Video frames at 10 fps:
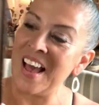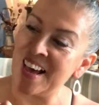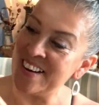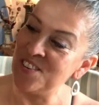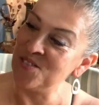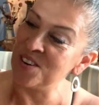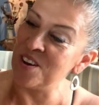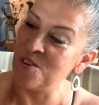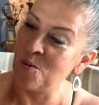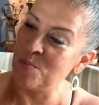I don't
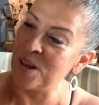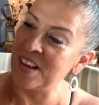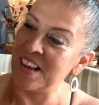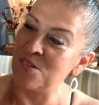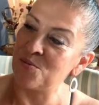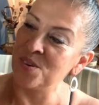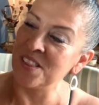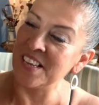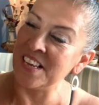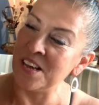know, but it
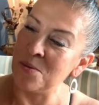really